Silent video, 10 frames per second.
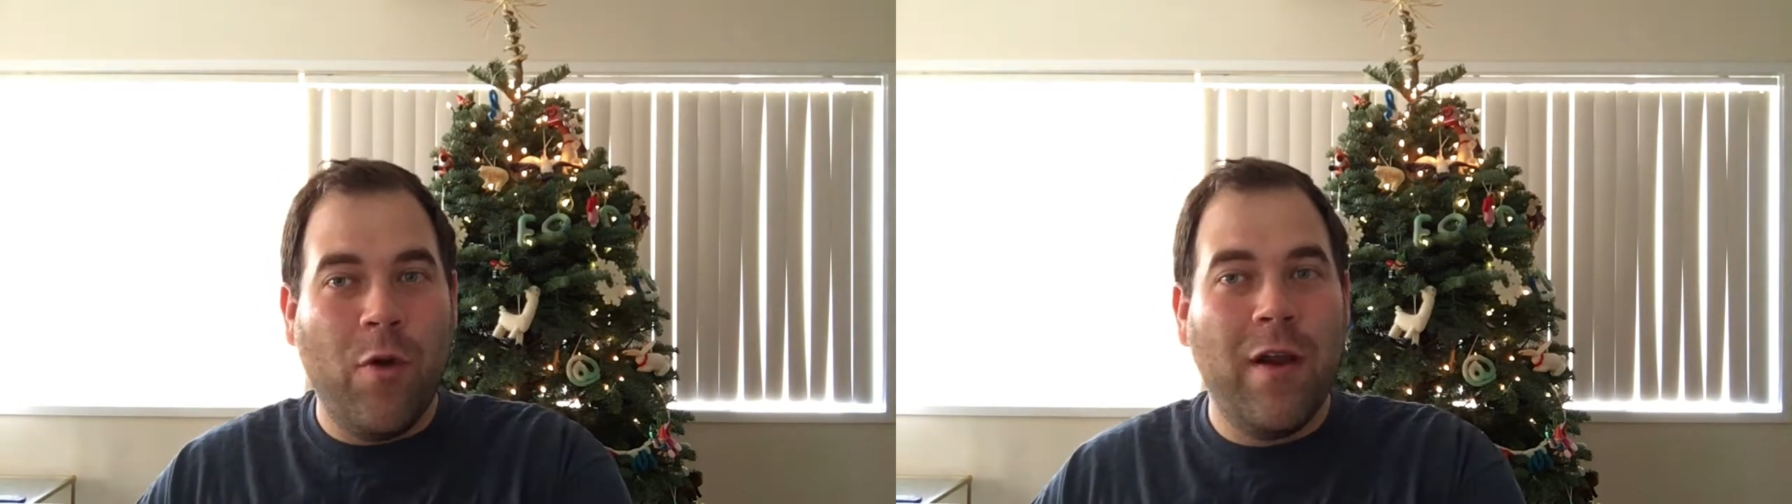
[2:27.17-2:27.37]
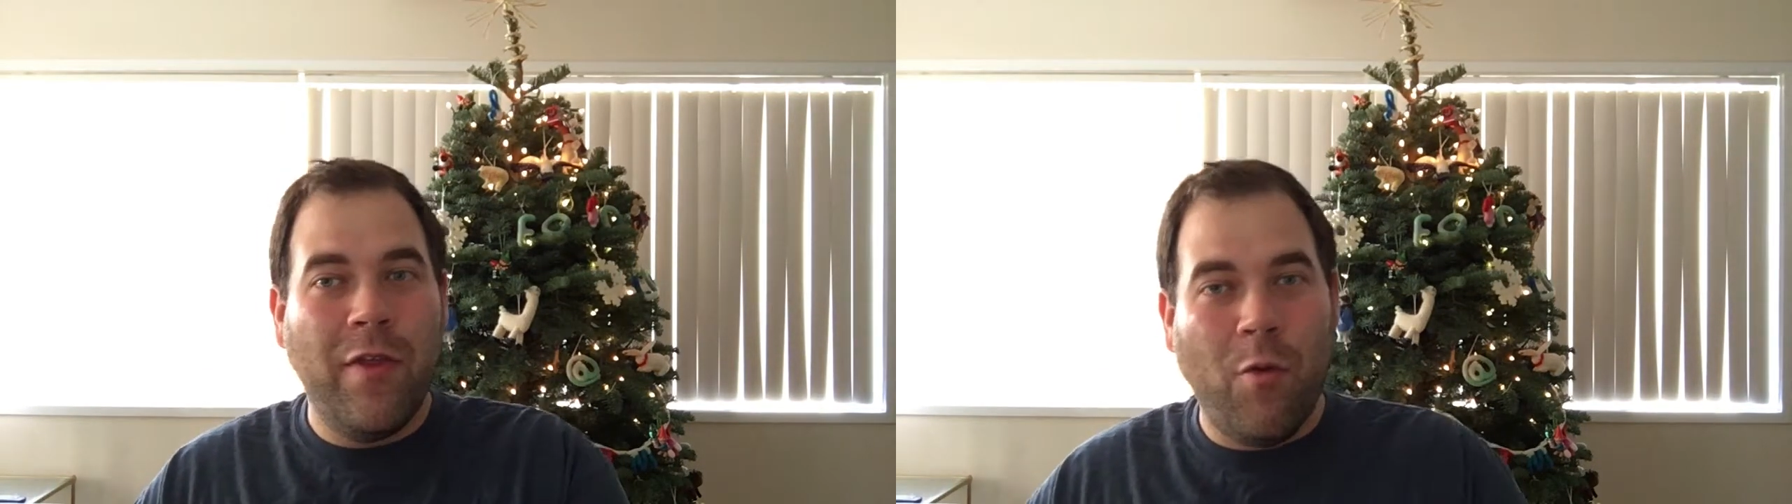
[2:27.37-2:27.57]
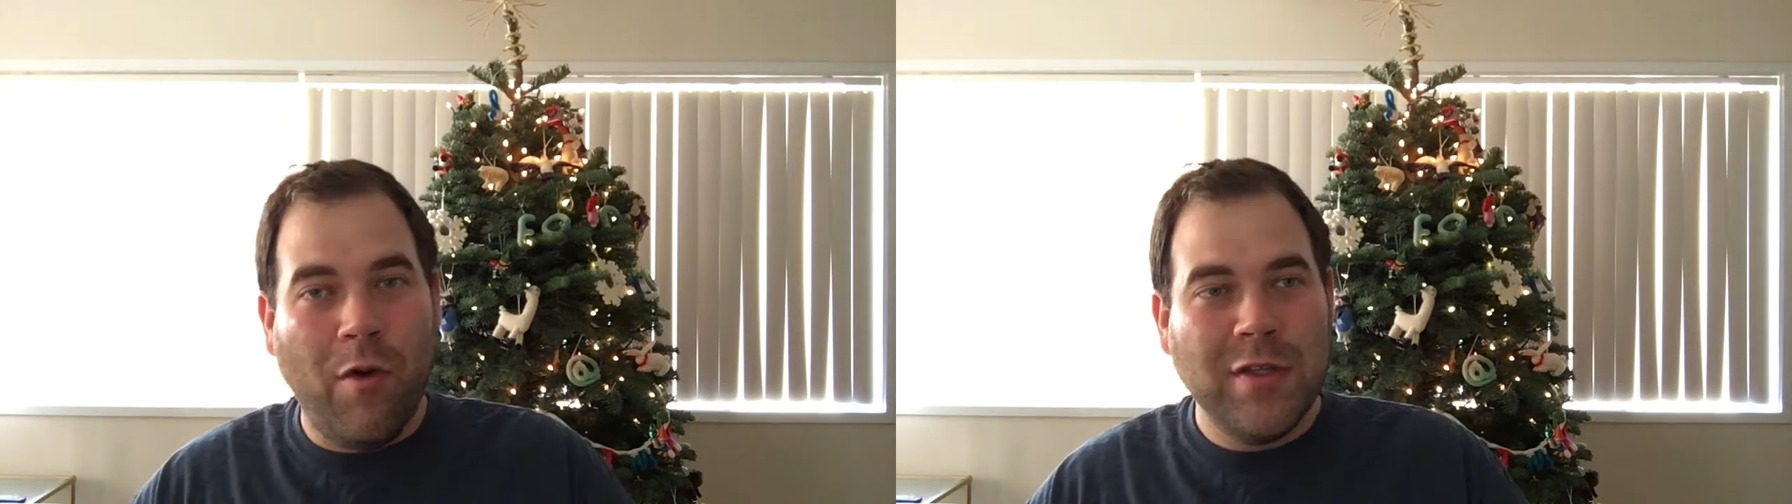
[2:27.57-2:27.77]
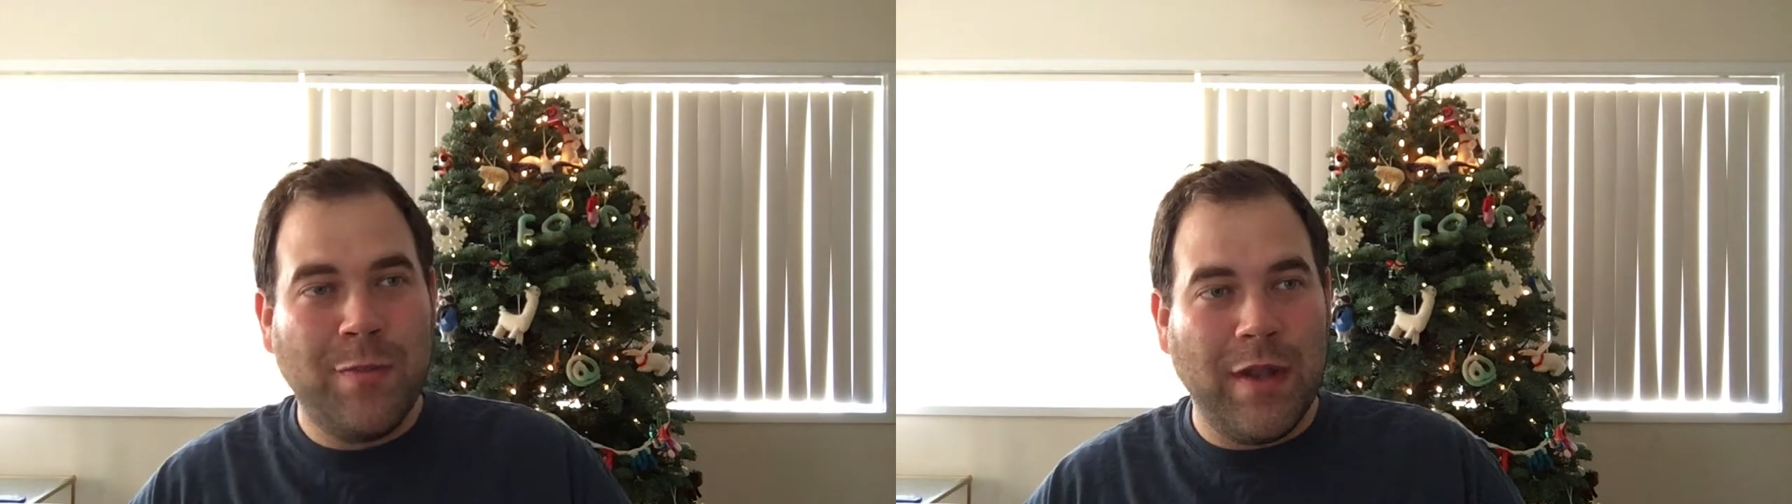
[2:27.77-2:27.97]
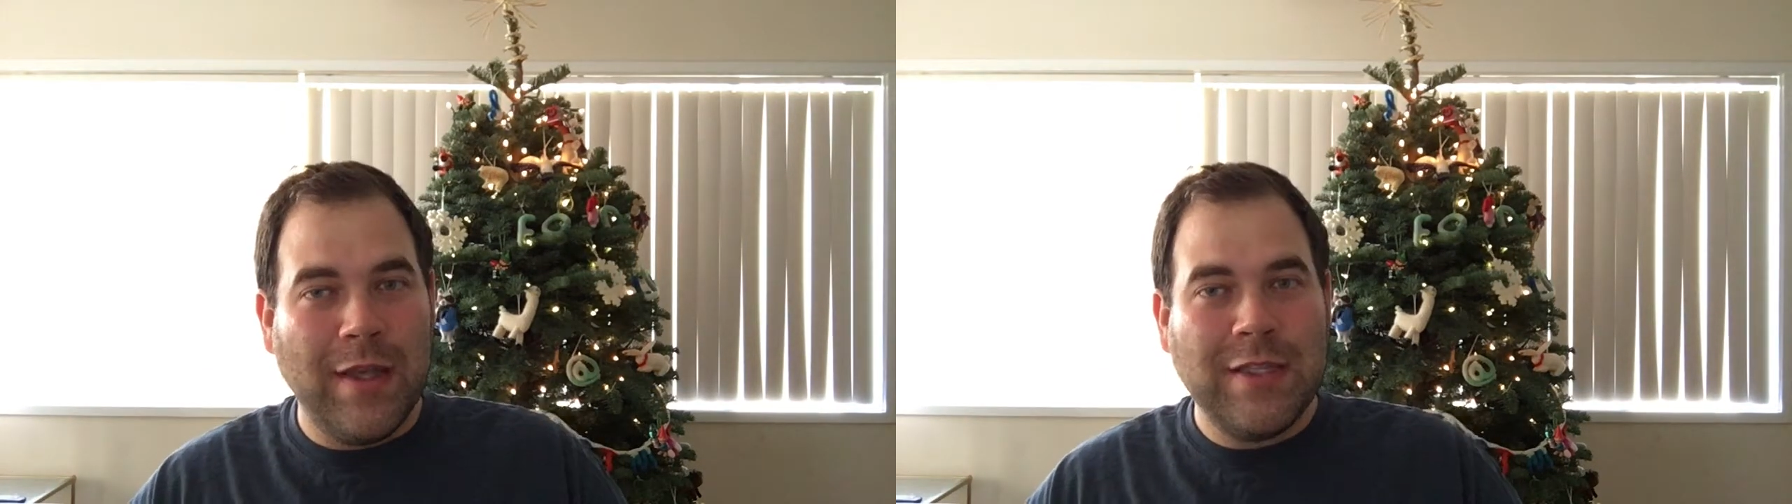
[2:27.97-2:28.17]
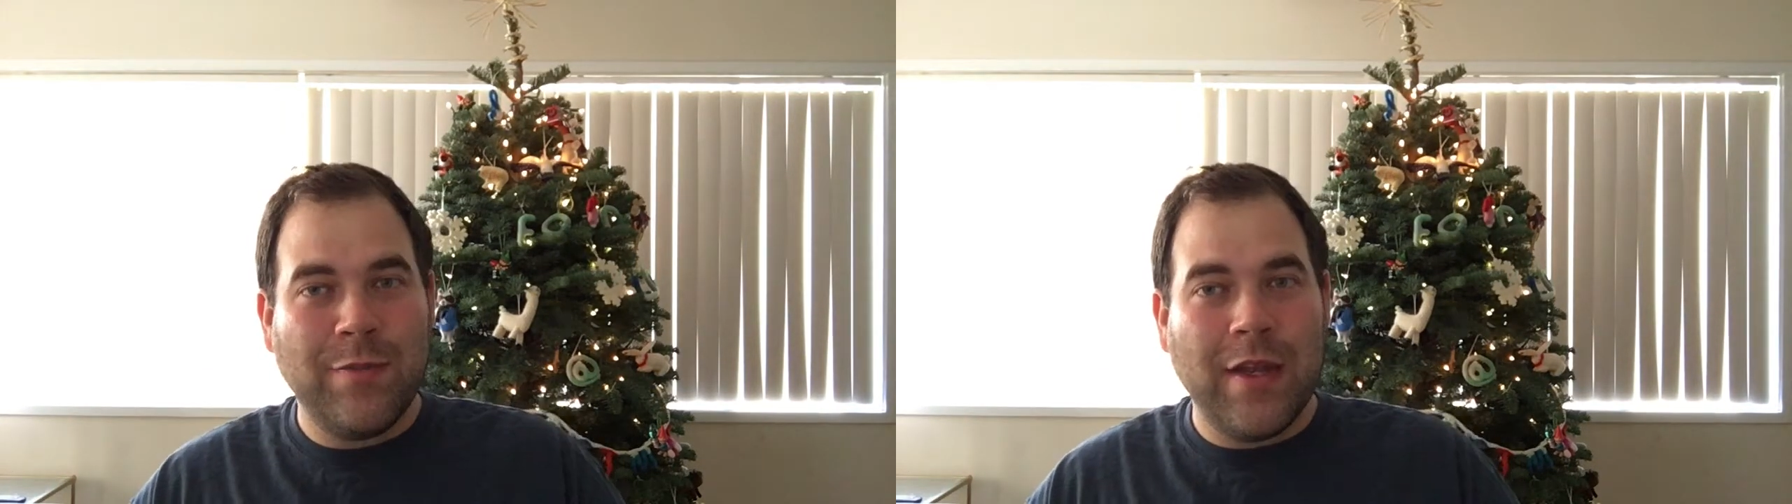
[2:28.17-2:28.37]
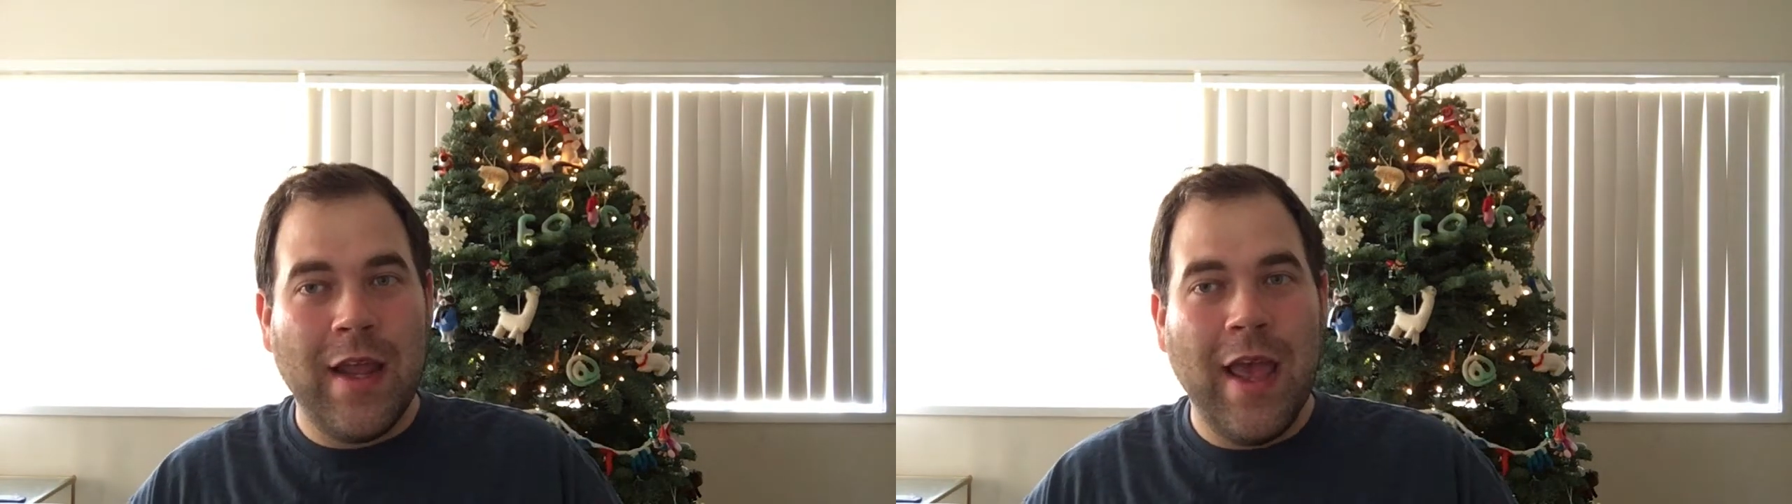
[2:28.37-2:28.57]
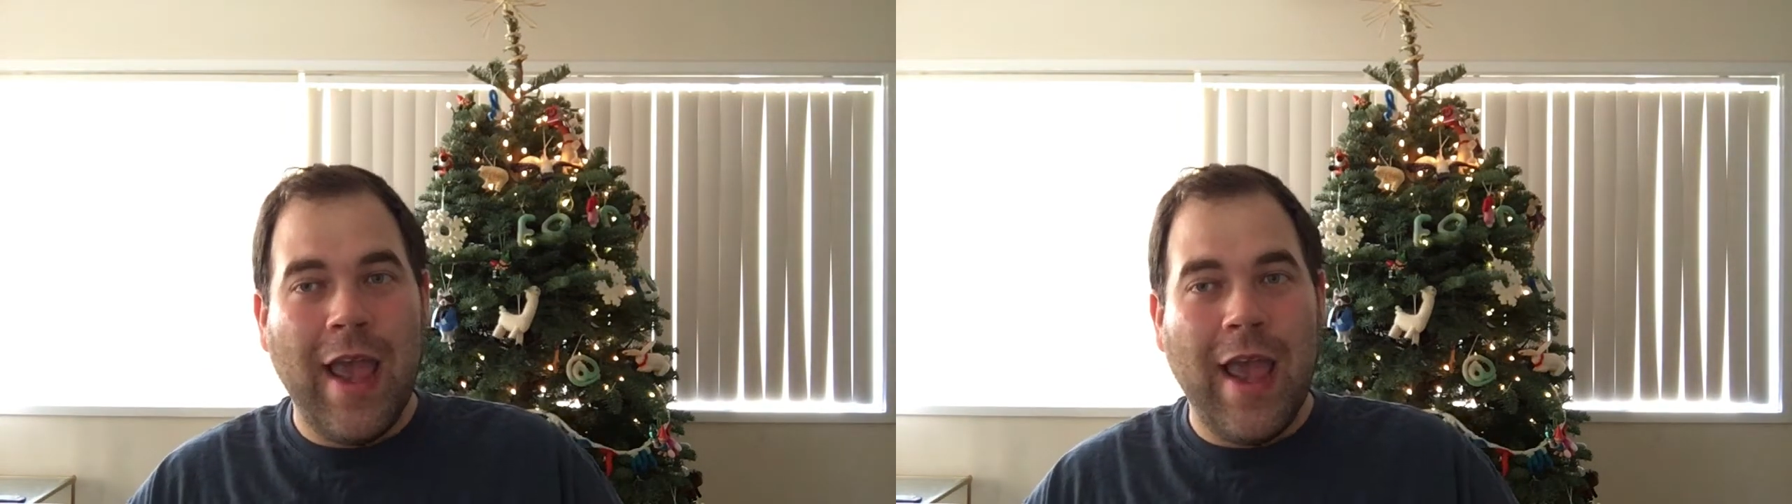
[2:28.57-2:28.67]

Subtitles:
are the world's policemen,